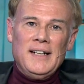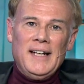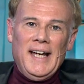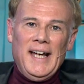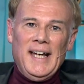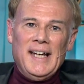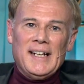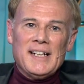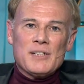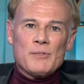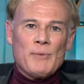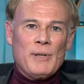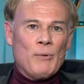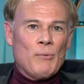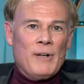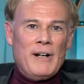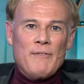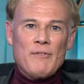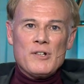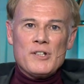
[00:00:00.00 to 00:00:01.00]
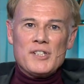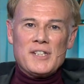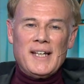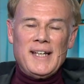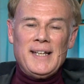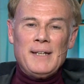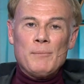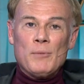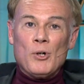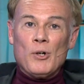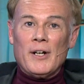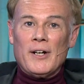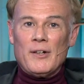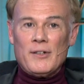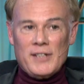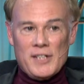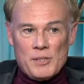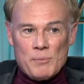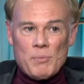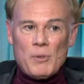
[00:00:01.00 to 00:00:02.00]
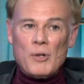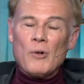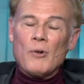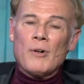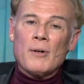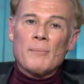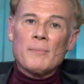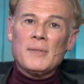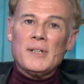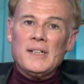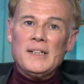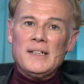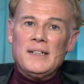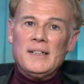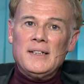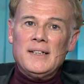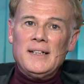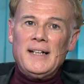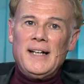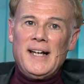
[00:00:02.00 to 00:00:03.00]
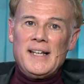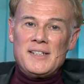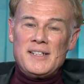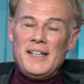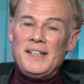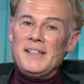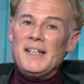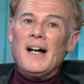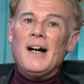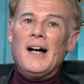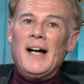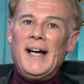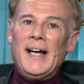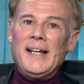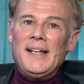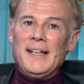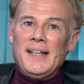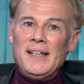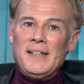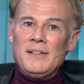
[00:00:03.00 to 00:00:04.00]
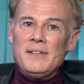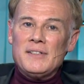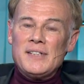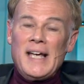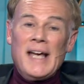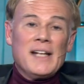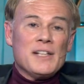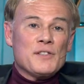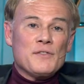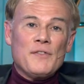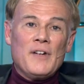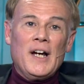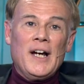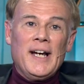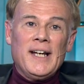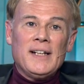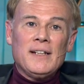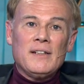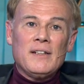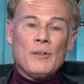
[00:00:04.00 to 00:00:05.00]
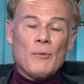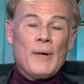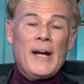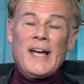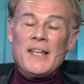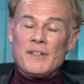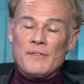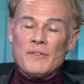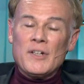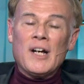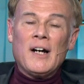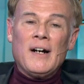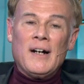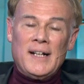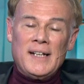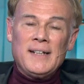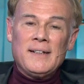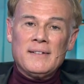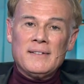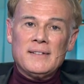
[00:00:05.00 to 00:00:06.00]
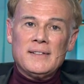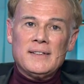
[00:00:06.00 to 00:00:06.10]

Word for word: And as we referenced to him earlier in this program, as he died, he satisfied the wrath of God,